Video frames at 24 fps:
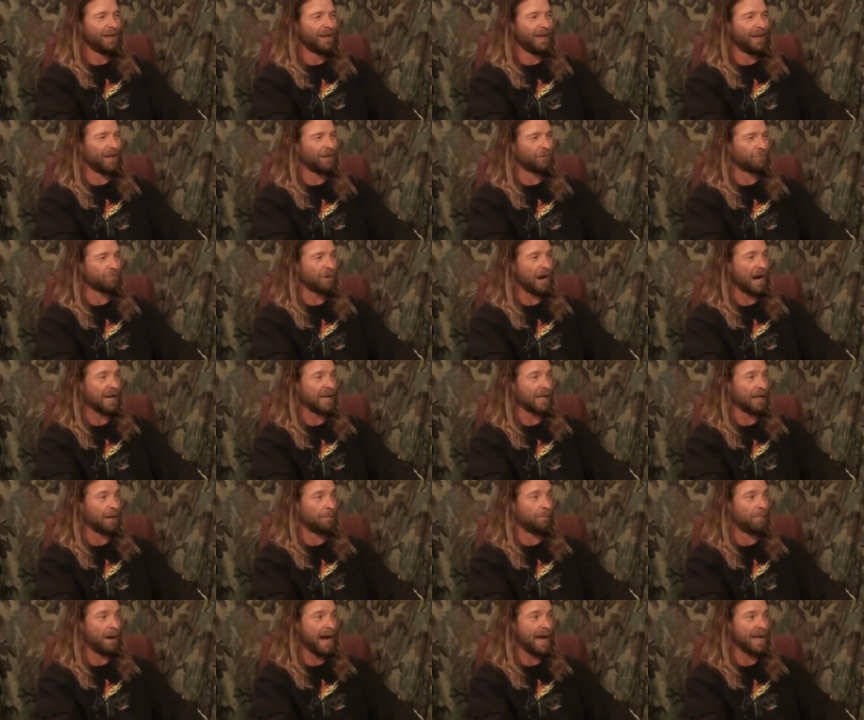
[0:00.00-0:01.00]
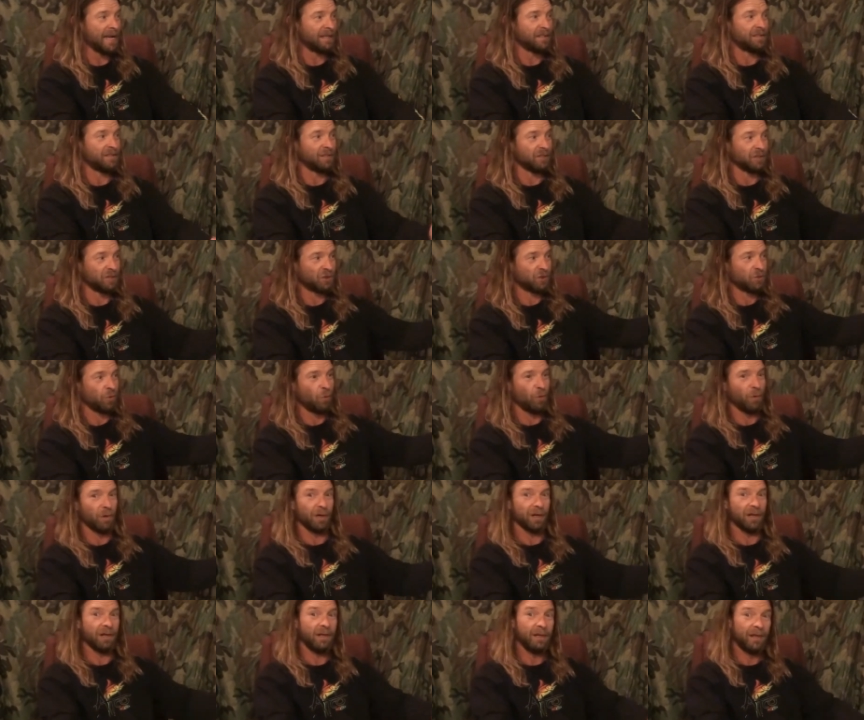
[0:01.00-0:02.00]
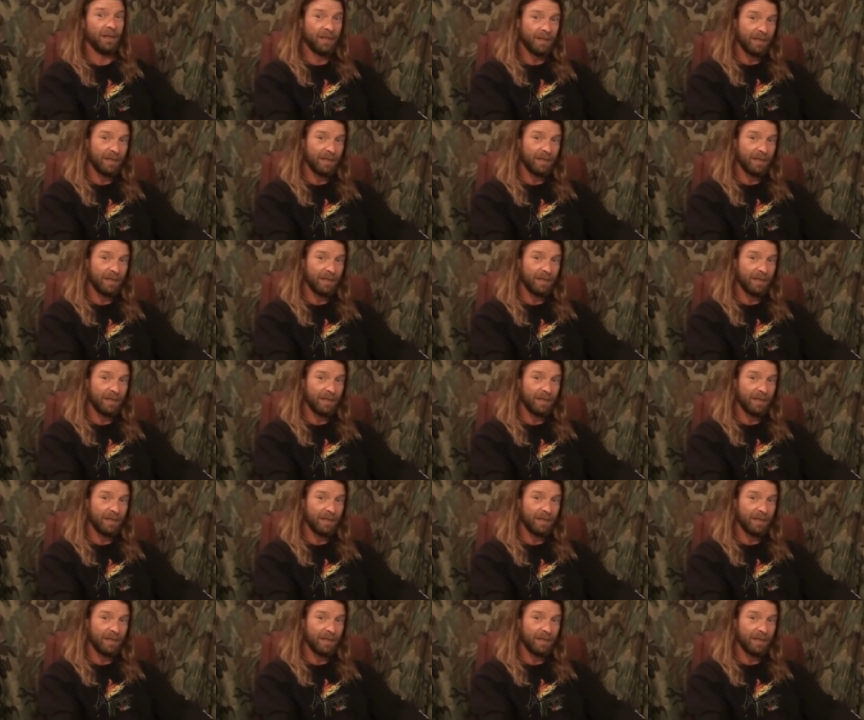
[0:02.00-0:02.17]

and riding a bike to the store